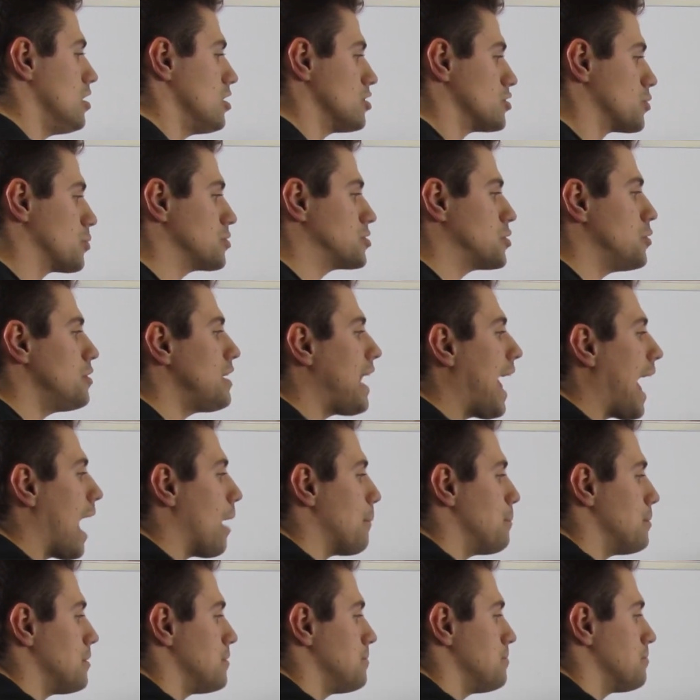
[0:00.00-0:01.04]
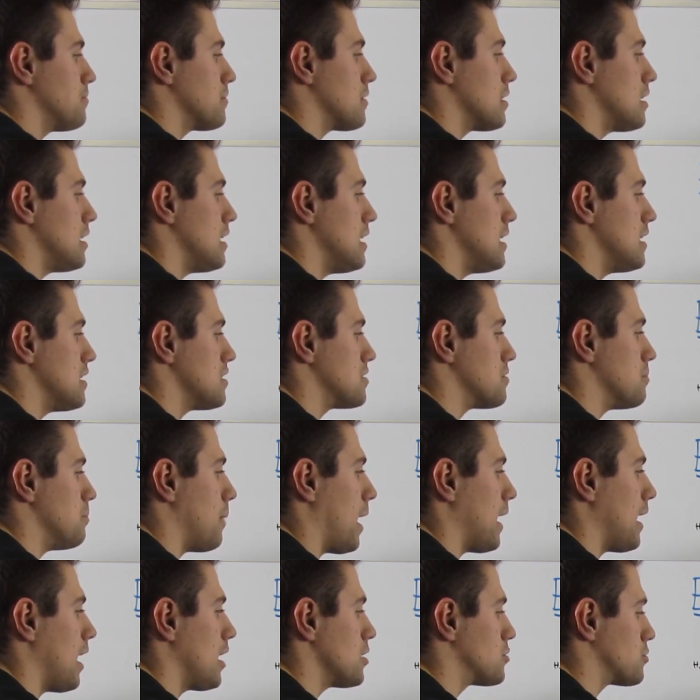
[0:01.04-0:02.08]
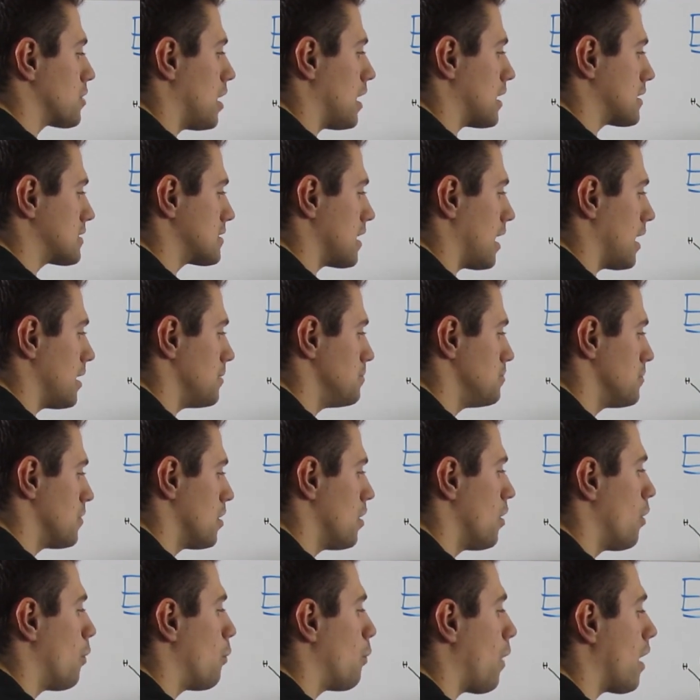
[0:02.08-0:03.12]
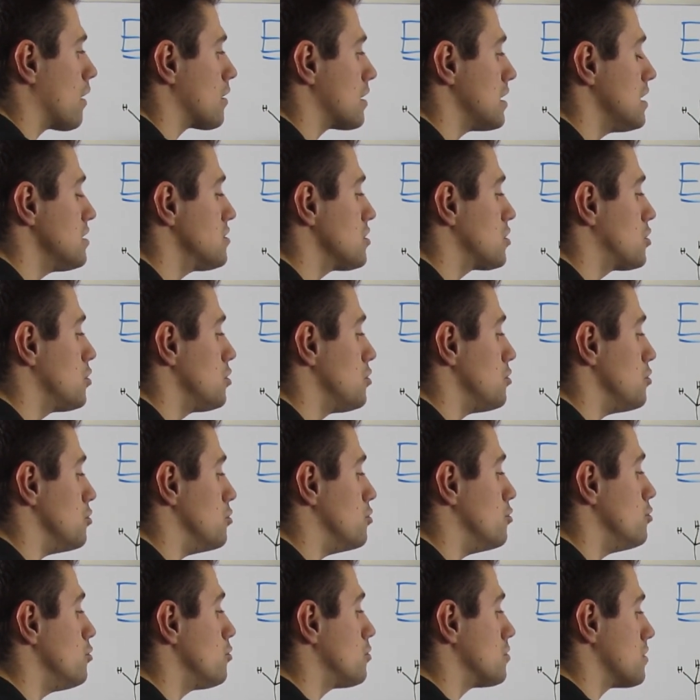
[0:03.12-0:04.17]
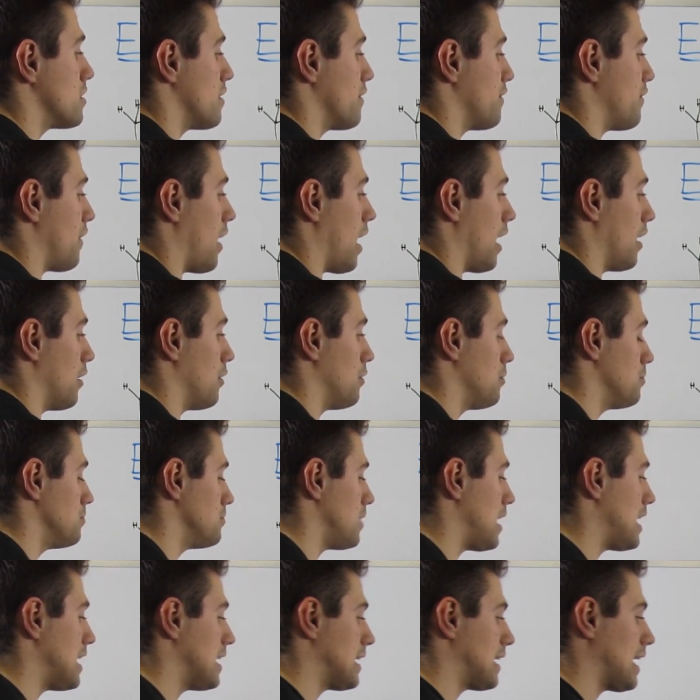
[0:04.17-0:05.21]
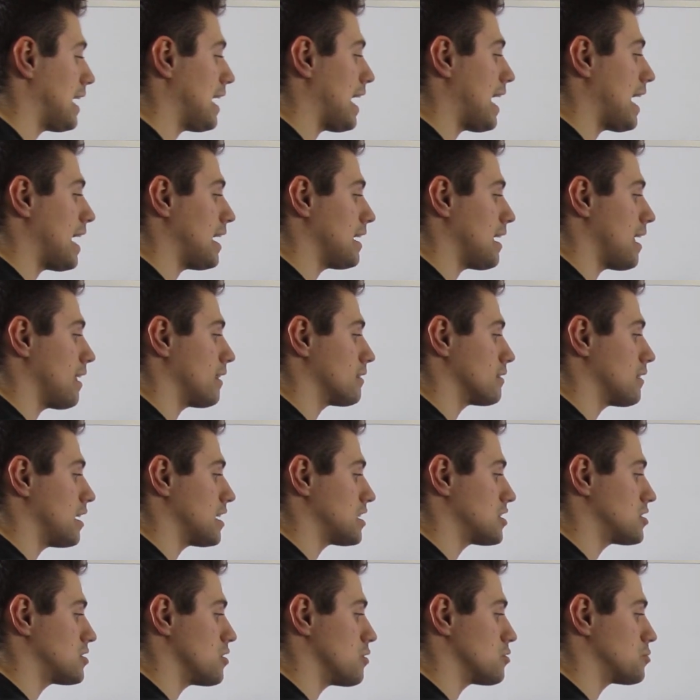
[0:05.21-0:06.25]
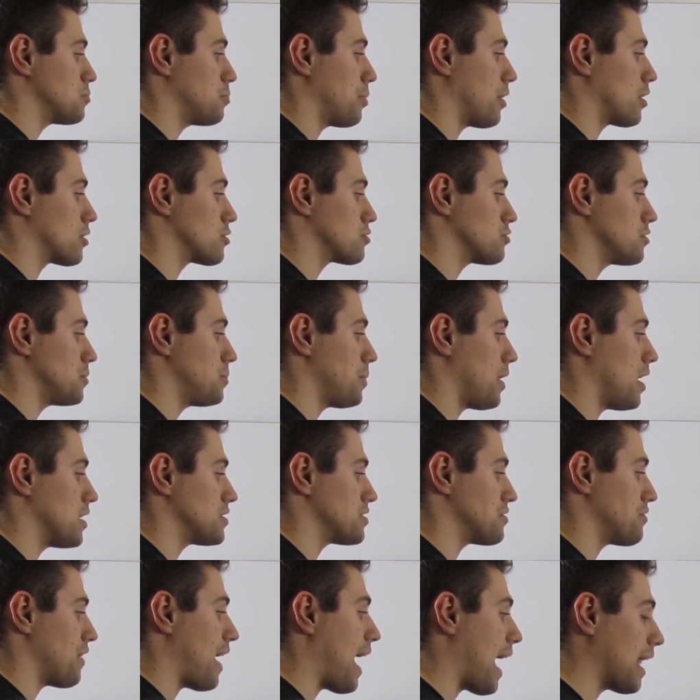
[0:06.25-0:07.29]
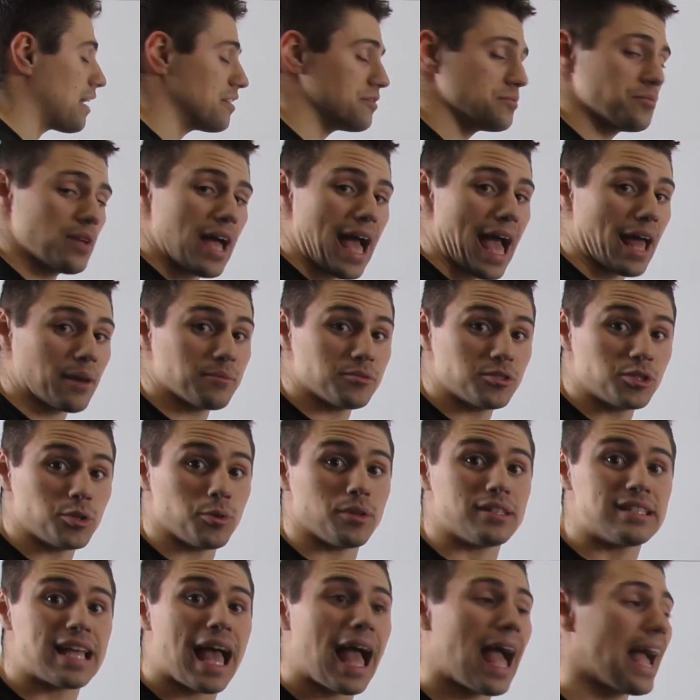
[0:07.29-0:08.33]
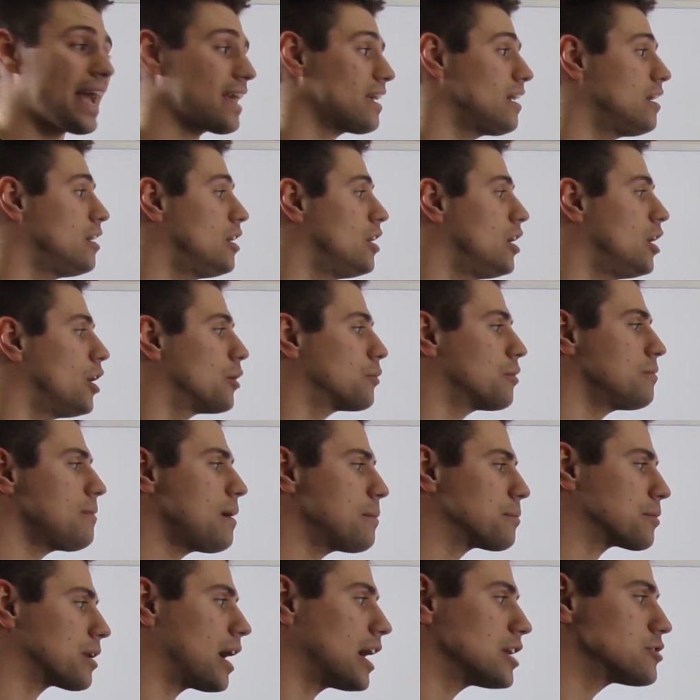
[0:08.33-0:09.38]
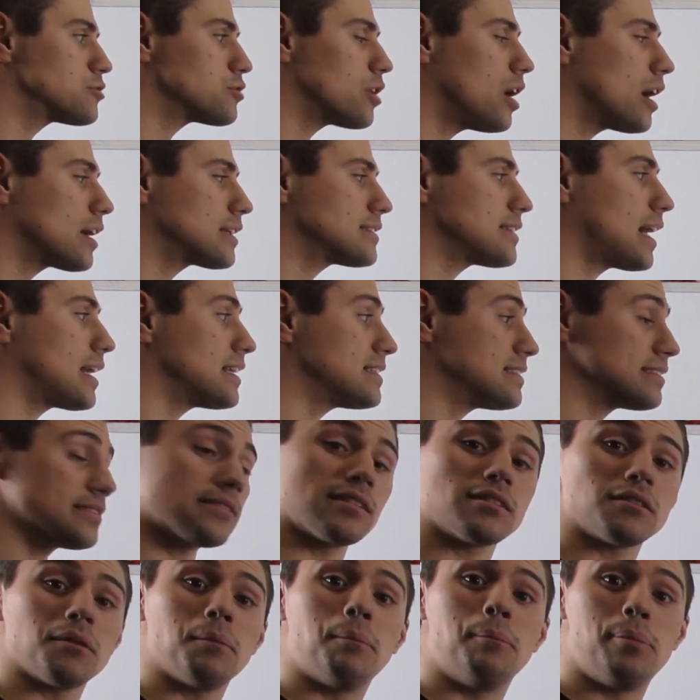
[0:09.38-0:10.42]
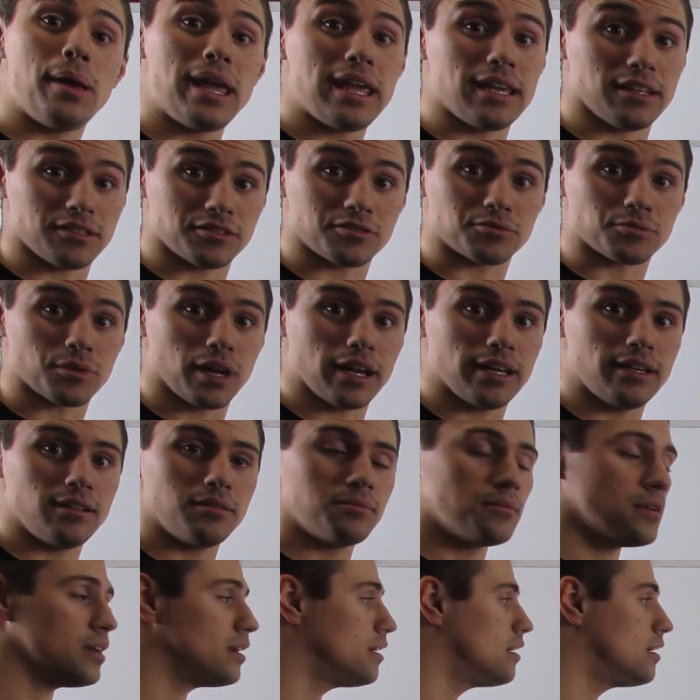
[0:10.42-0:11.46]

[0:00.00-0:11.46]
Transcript: So what's going to happen is my hydroxide, while it is a good nucleophile, aka it likes those partially positive atom, atoms to attack, remember, hydroxide is still a base, right?